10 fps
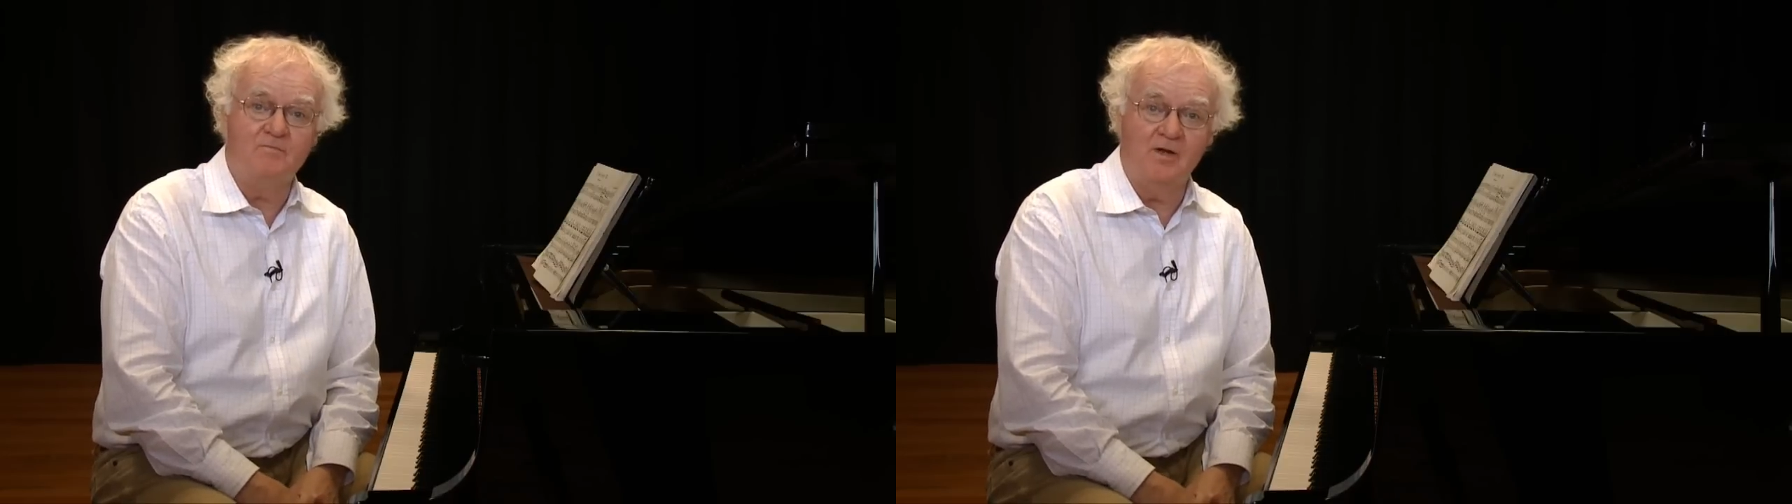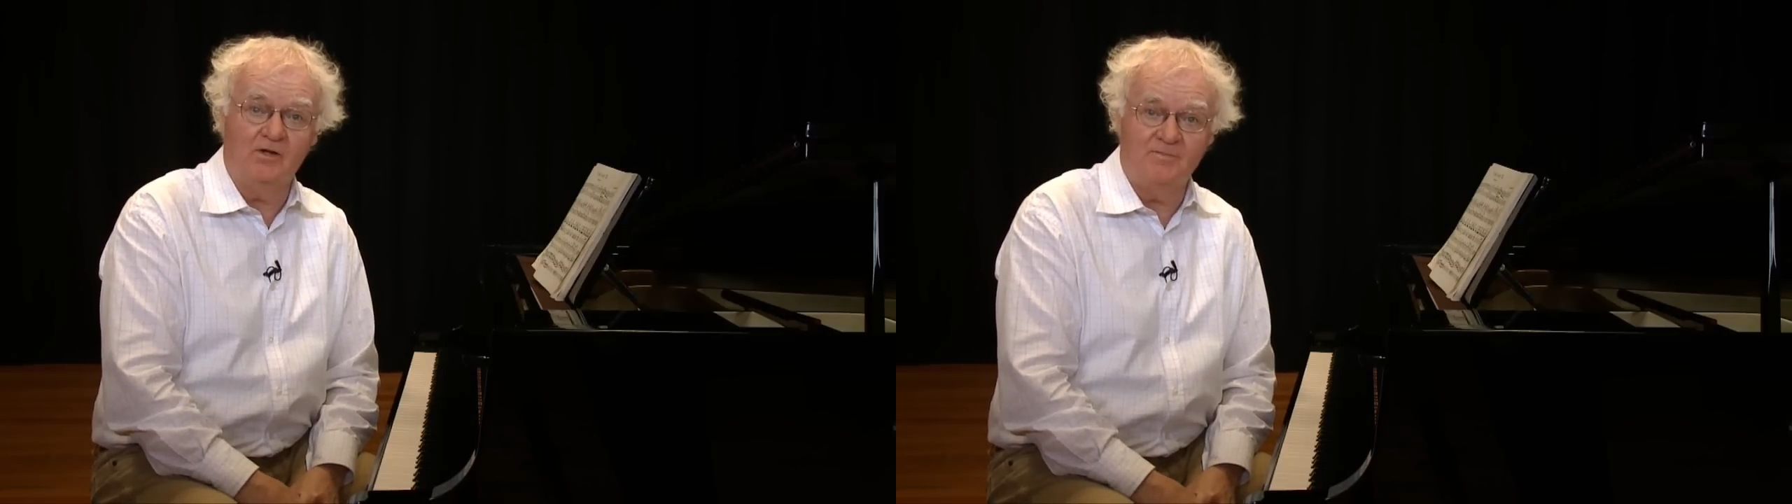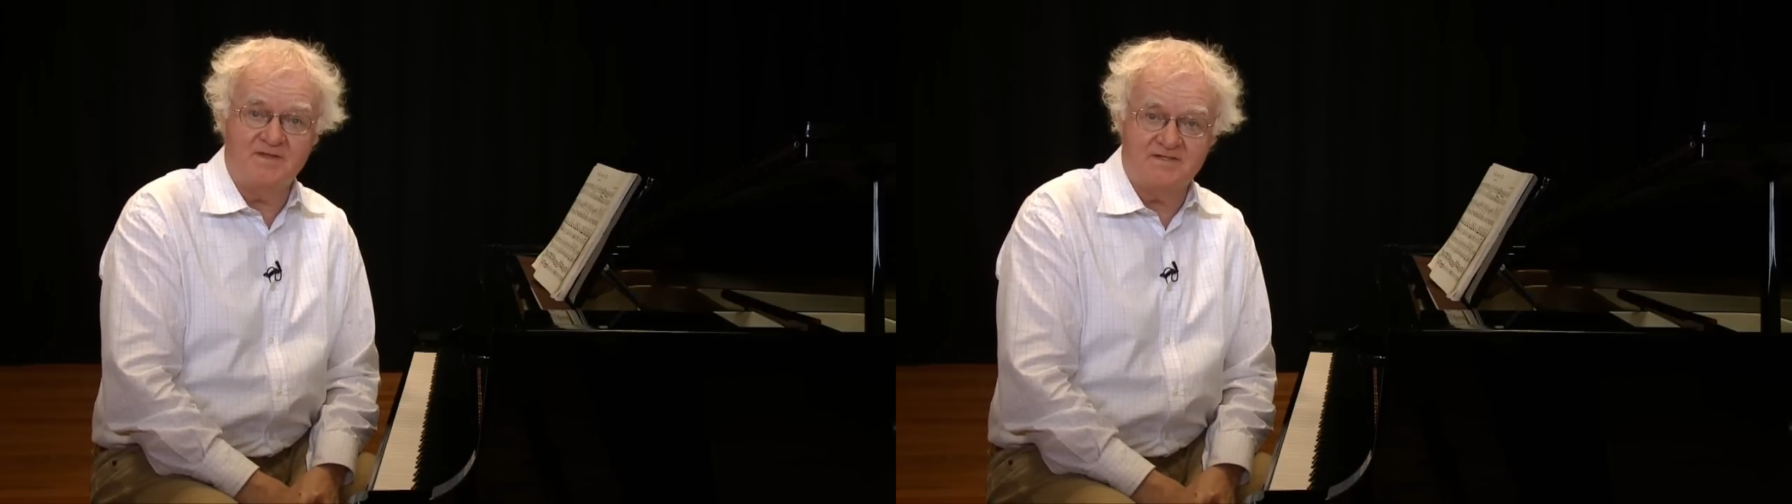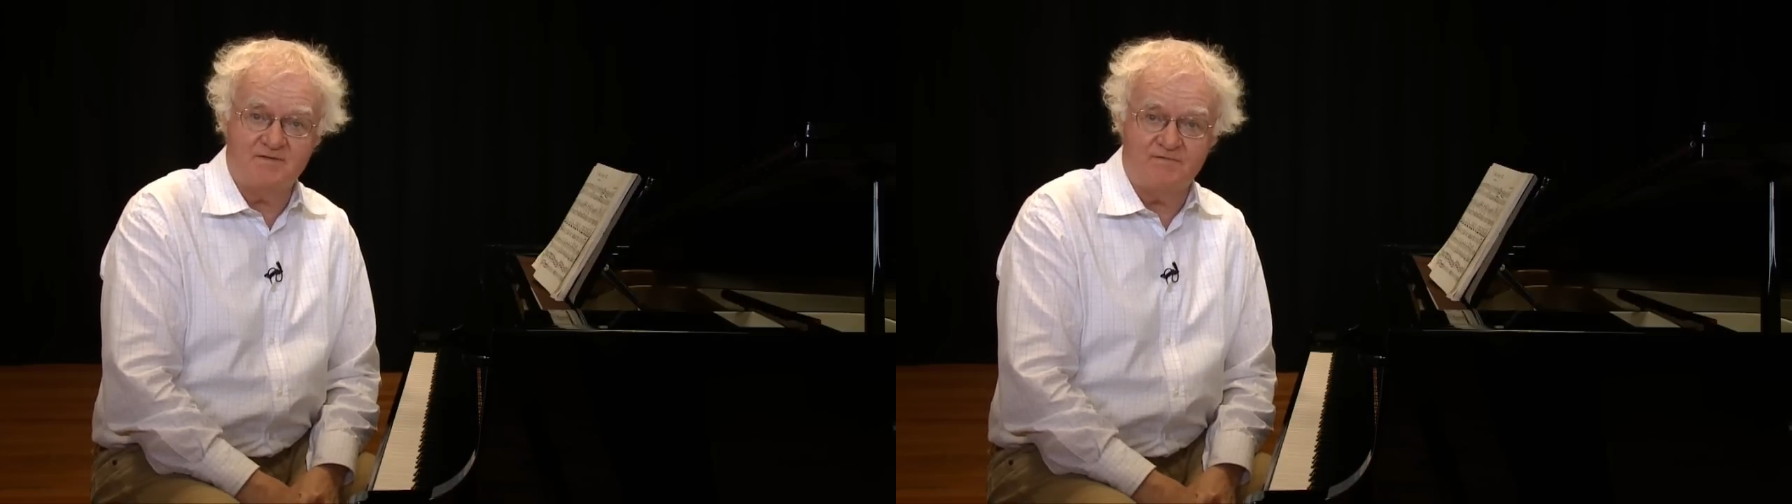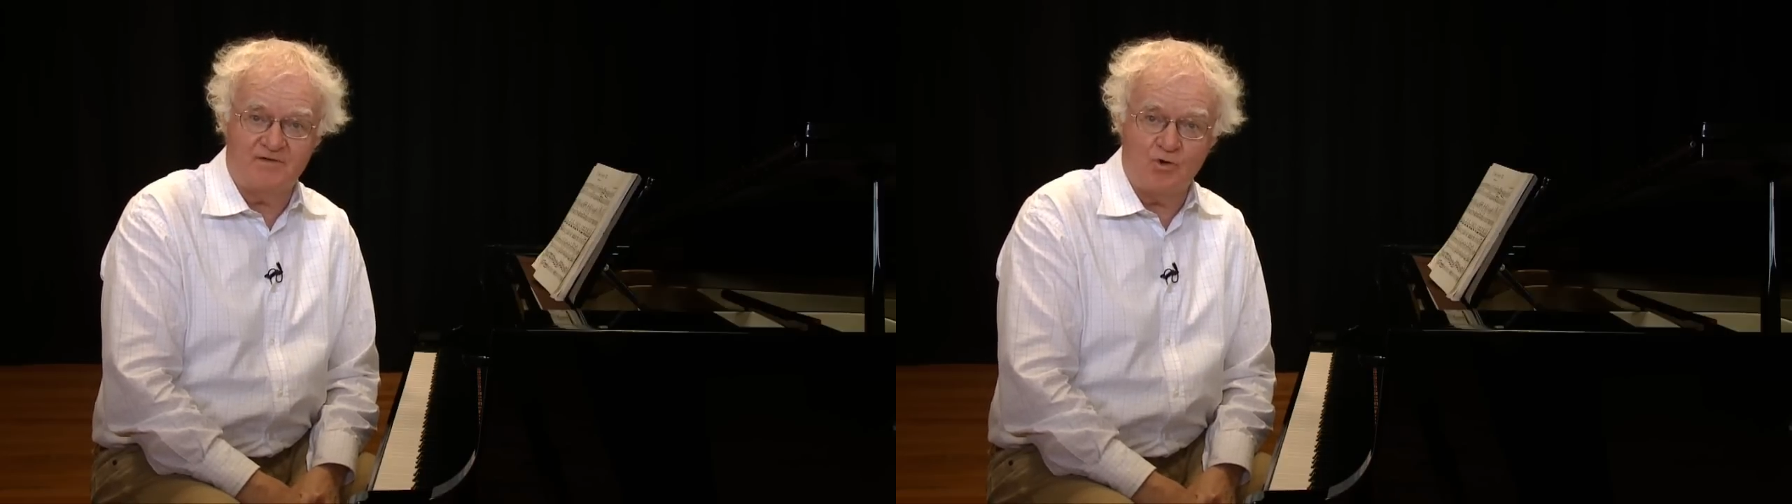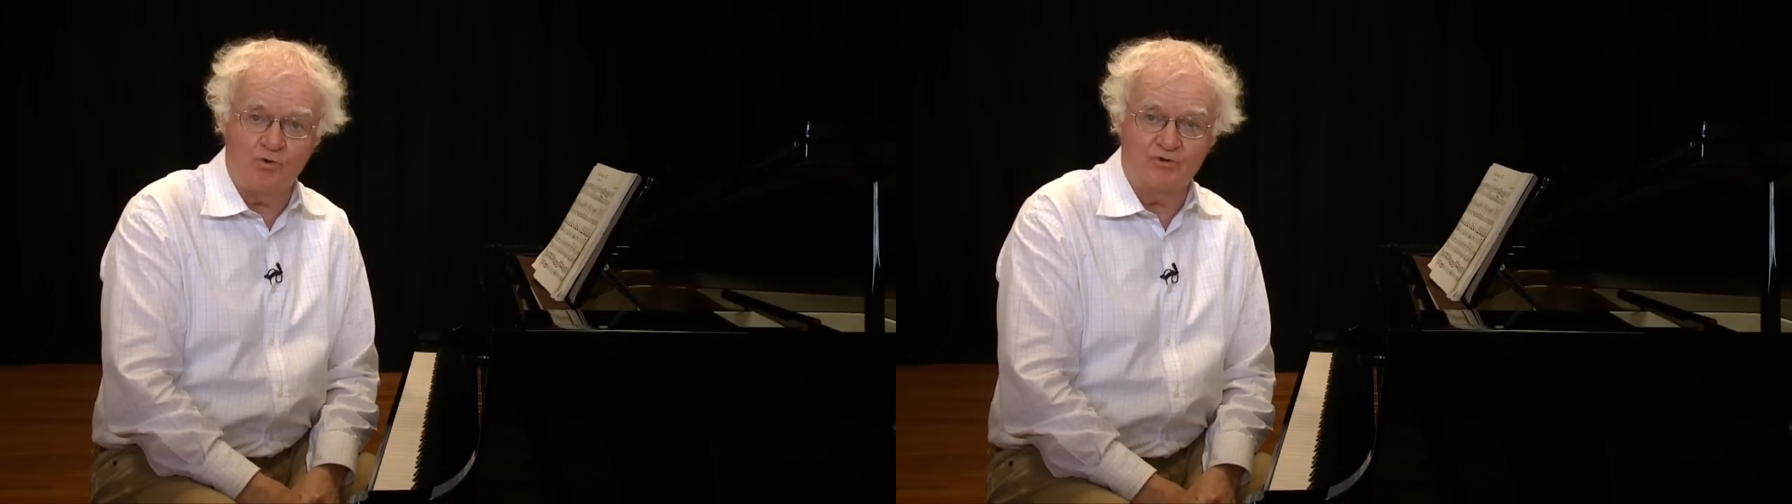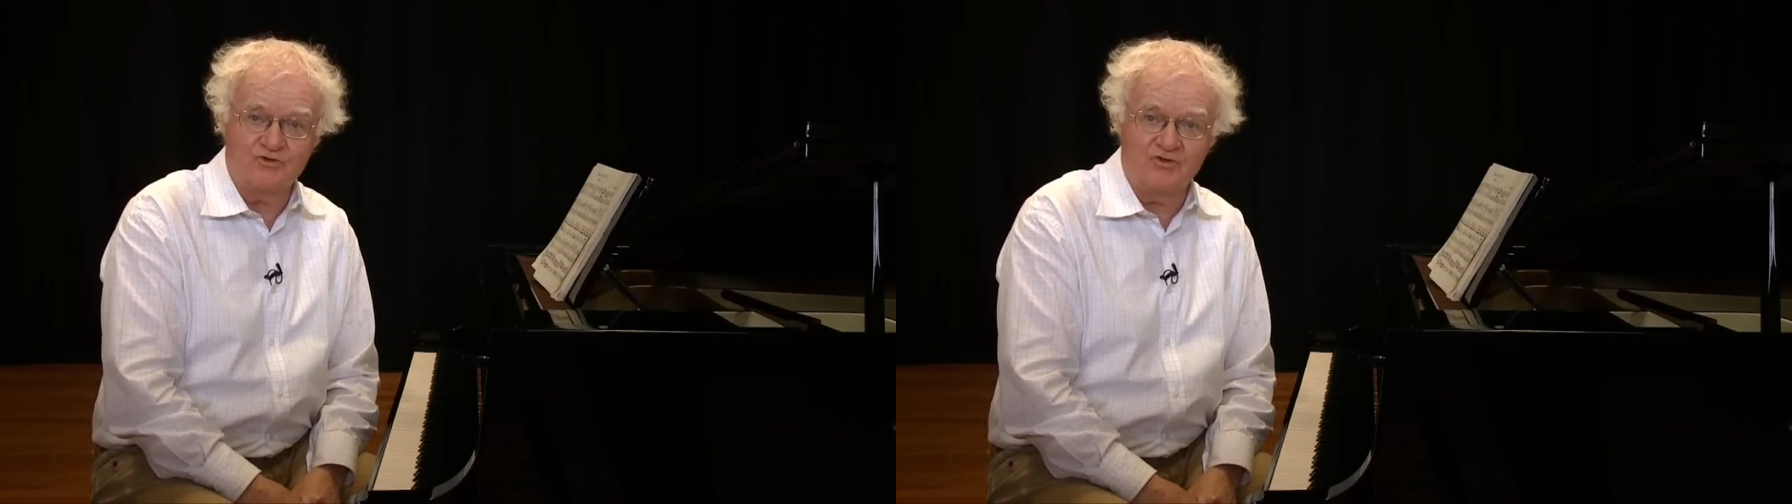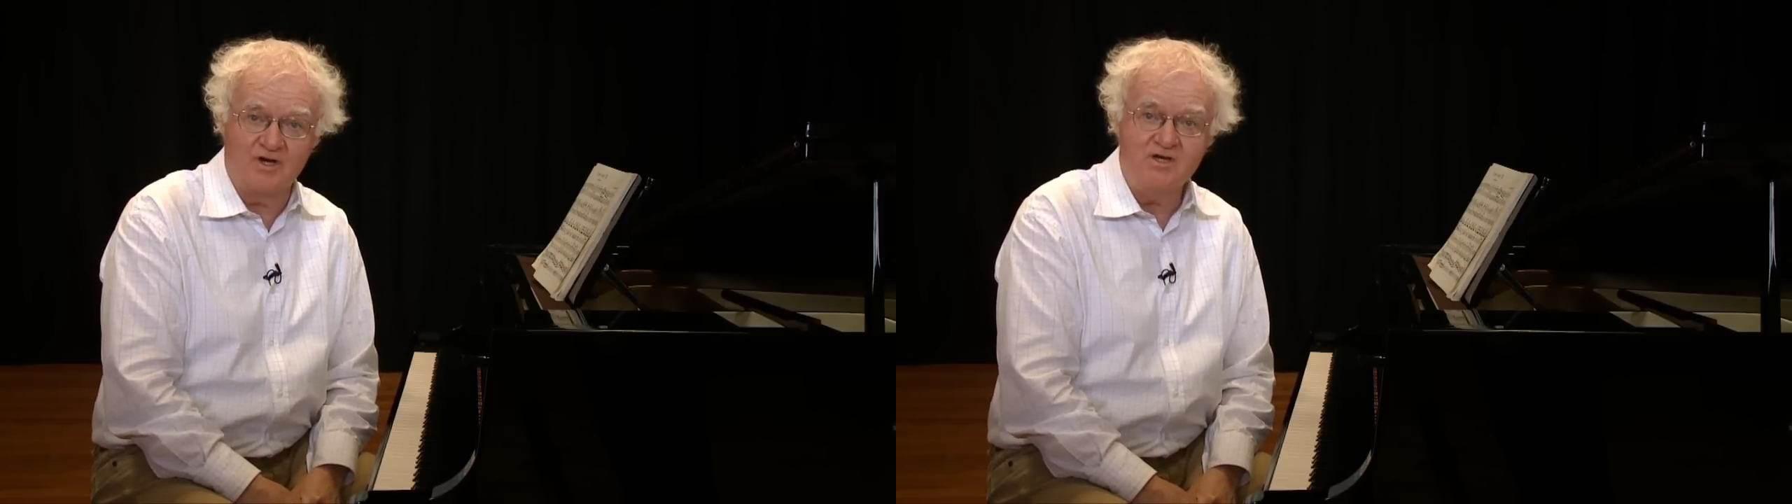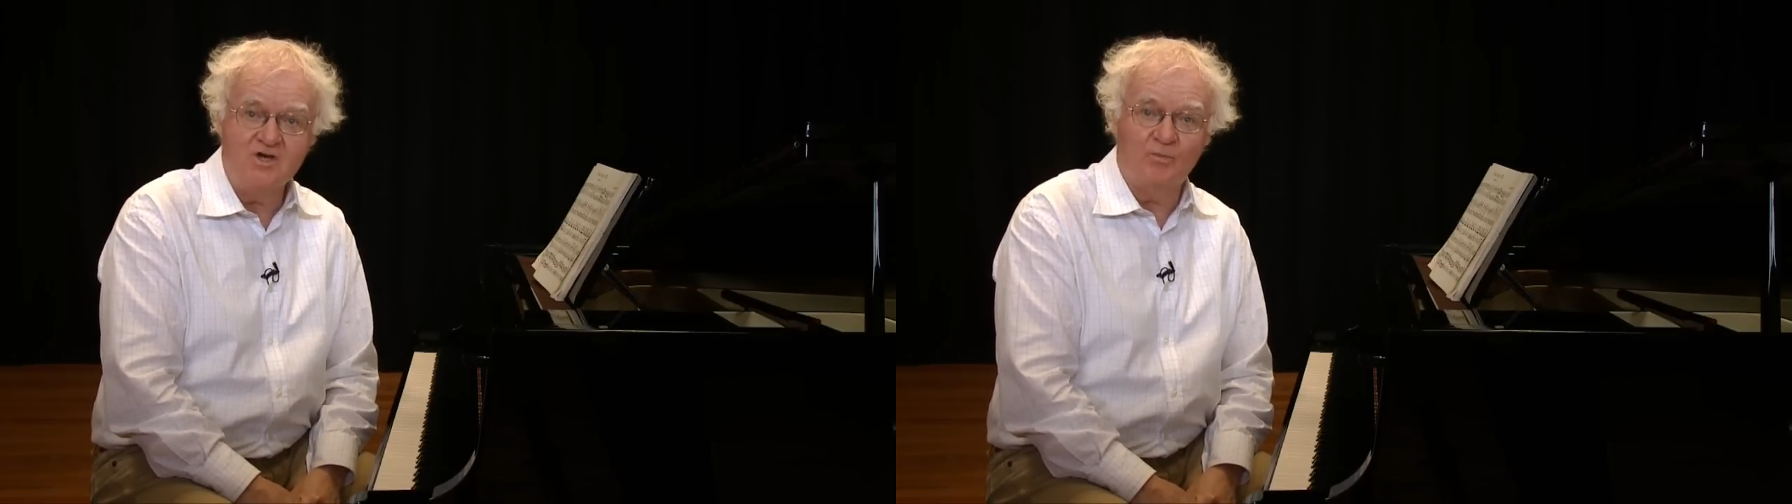Melbourne Symphony Orchestra